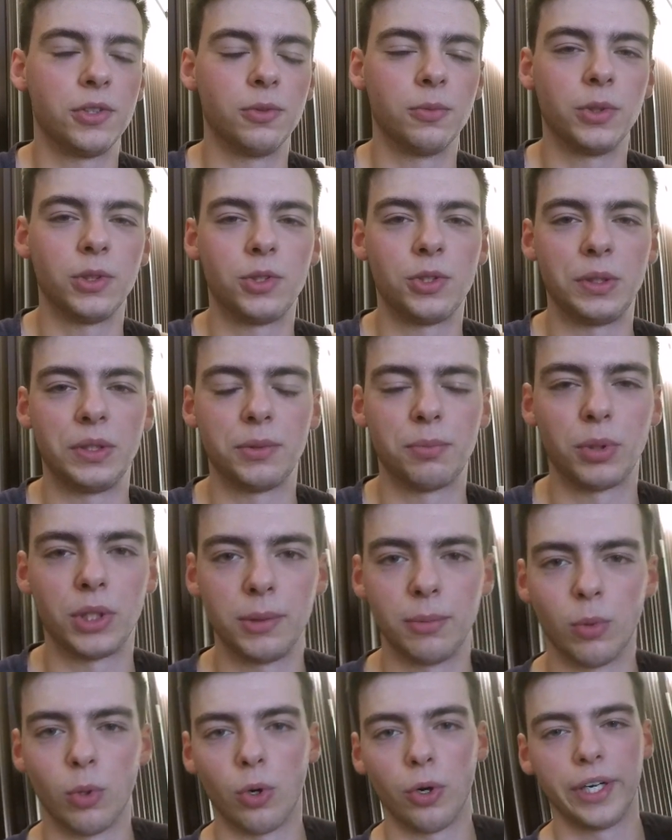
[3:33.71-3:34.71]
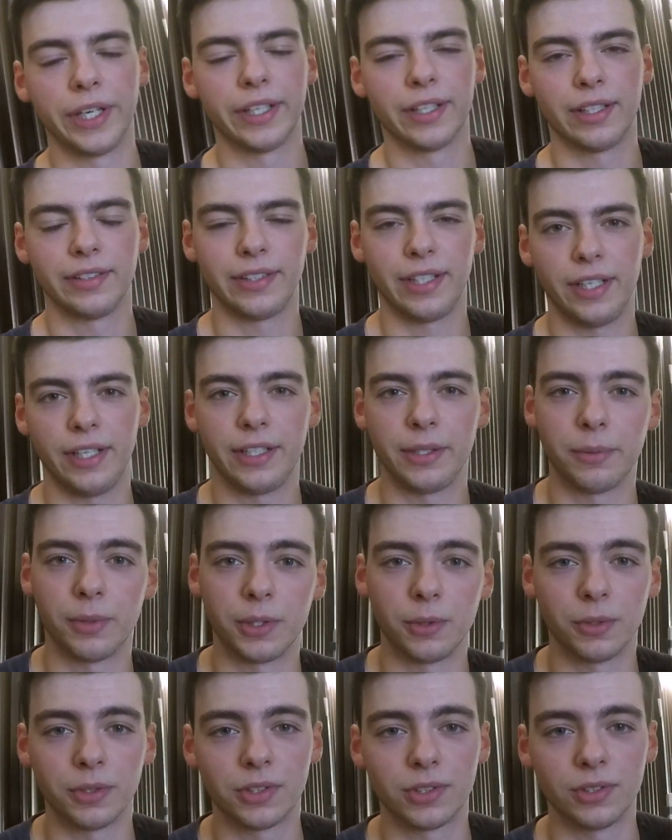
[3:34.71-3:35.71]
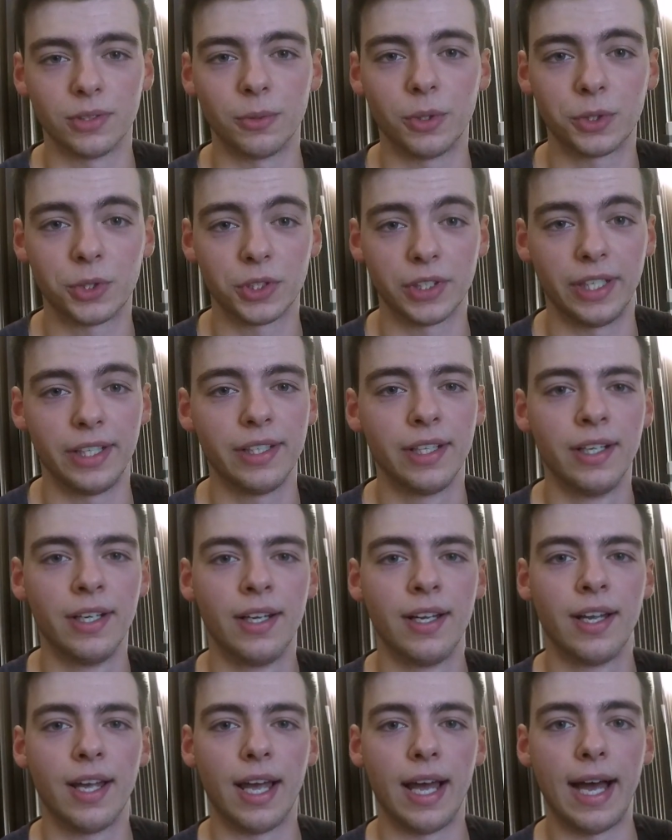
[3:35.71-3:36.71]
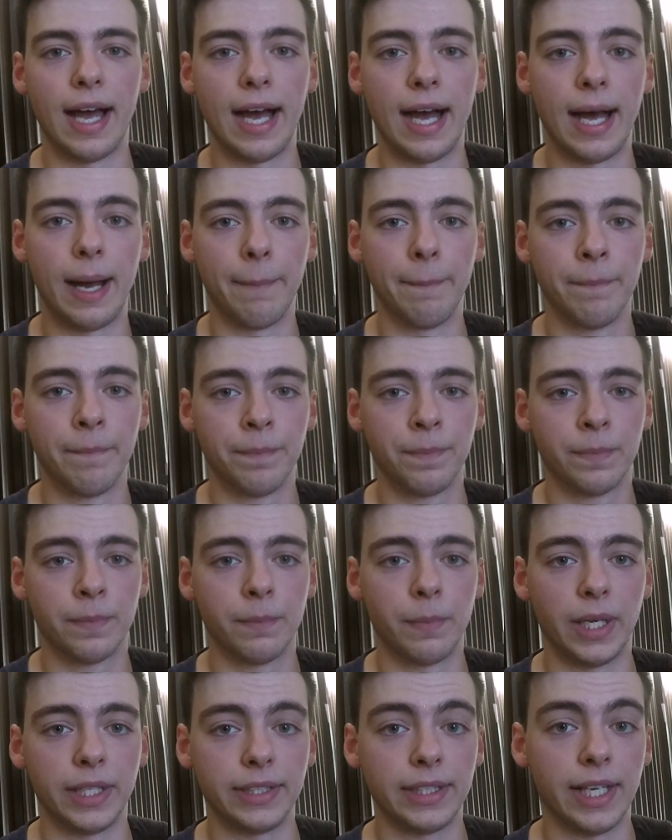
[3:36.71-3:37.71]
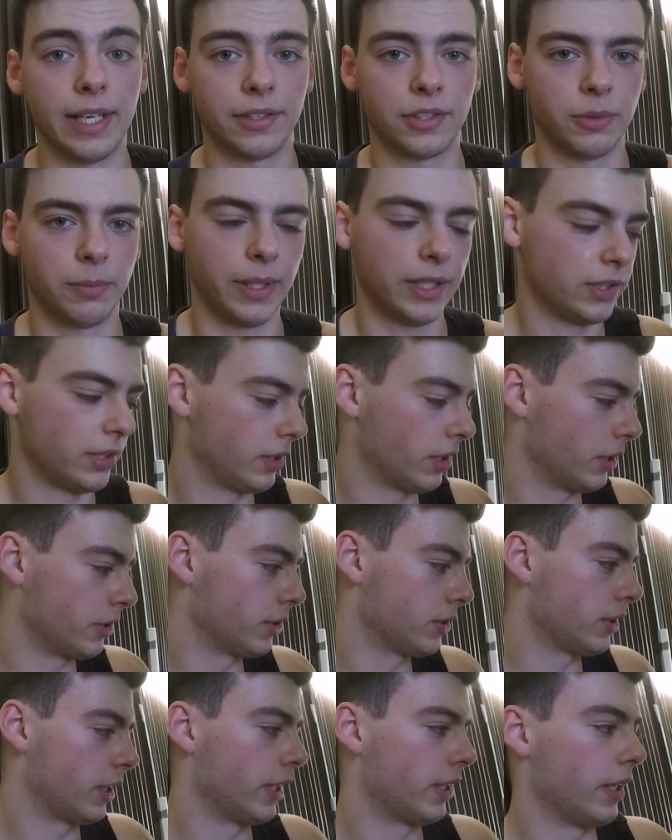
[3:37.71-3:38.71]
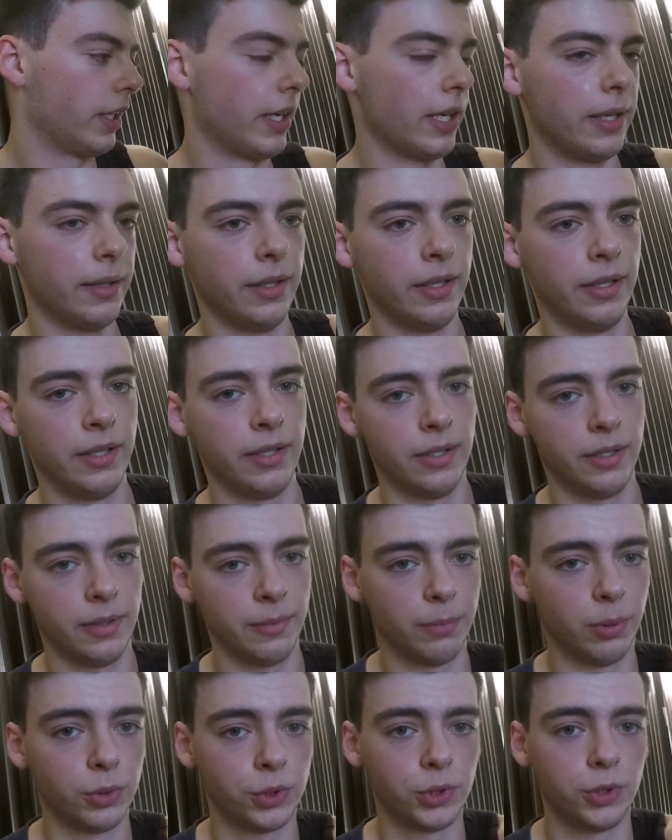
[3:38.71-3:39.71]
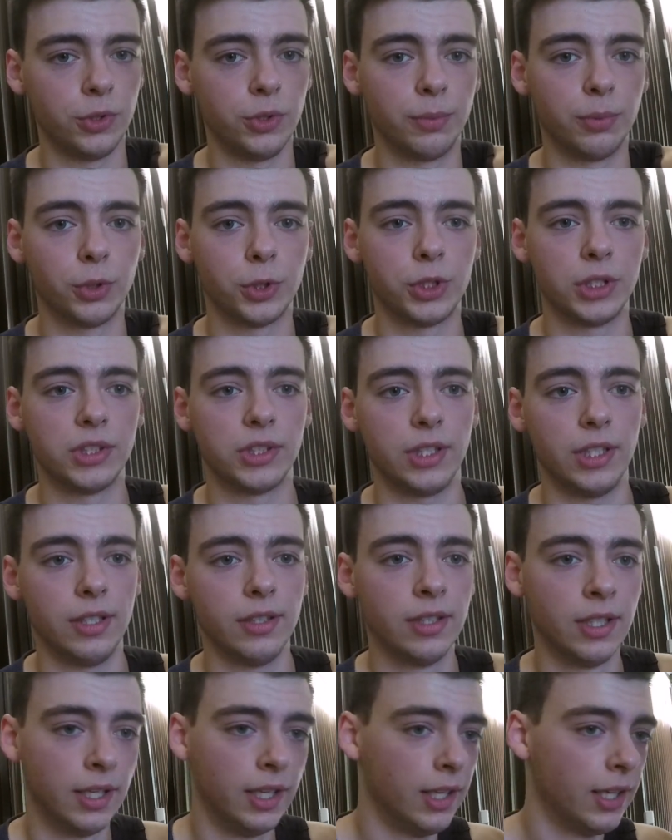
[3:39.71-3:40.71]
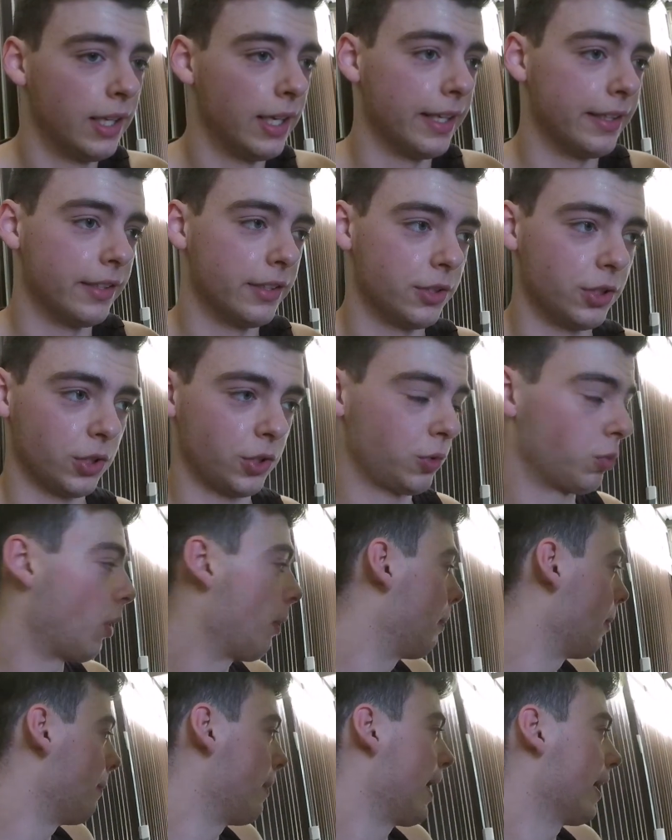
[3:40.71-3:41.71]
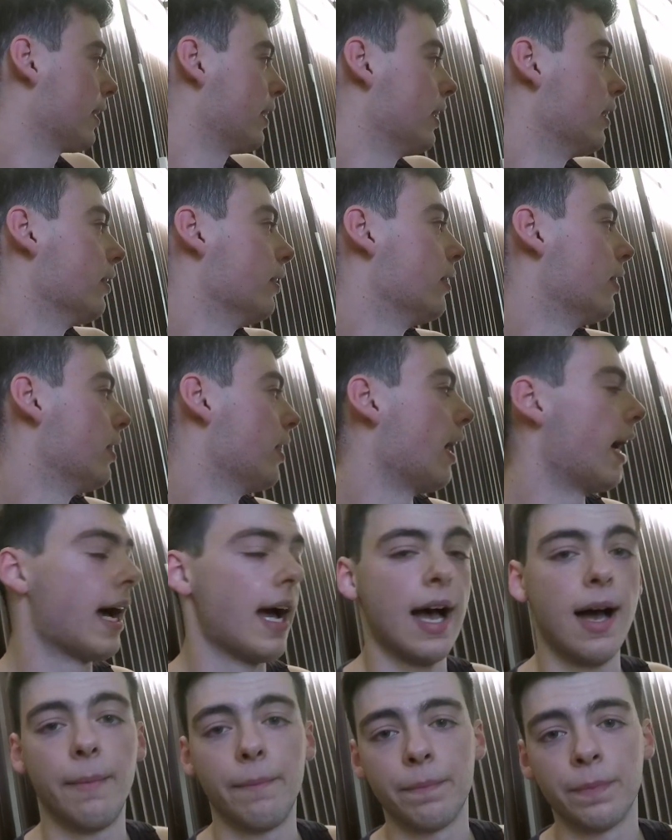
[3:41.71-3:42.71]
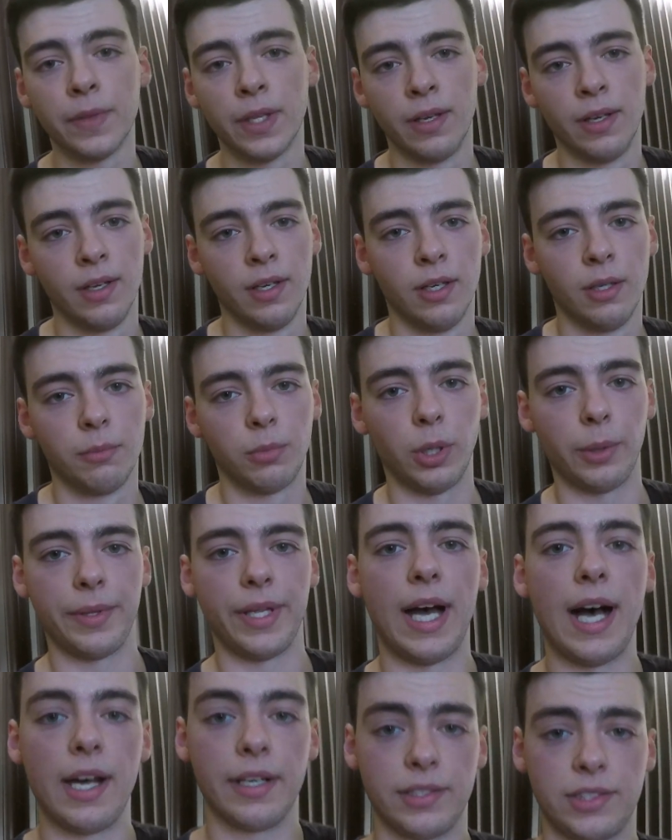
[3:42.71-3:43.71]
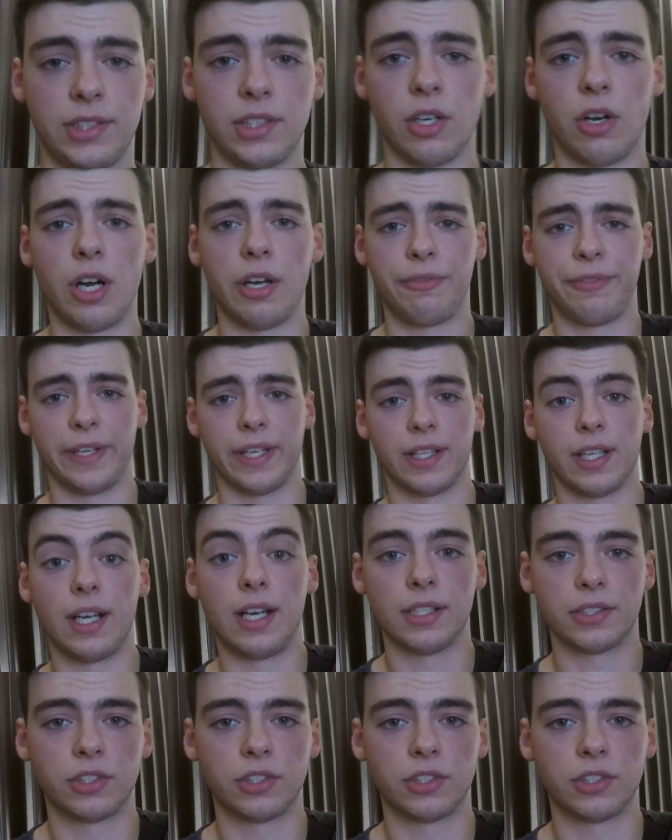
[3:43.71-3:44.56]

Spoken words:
which is pretty boring and I doubt anybody wants to watch that. But yeah, so basically I just take it out, push the new bushings in, and then just swap it back in. Probably the hardest thing I found last